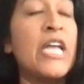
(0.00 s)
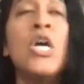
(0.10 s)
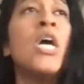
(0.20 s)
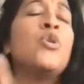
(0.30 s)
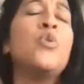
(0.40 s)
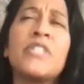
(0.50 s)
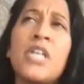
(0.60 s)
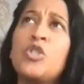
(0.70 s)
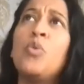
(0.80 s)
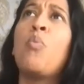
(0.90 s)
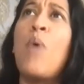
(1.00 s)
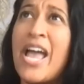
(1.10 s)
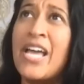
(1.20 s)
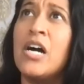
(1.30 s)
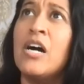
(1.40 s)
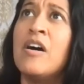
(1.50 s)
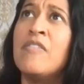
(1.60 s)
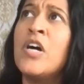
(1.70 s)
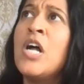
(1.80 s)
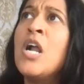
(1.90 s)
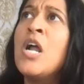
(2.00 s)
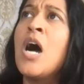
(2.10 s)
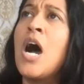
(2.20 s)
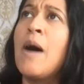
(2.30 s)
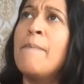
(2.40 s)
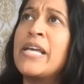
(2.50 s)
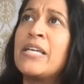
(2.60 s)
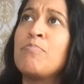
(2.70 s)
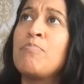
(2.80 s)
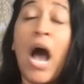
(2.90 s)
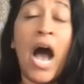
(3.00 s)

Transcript: And you have such a way of uh, making,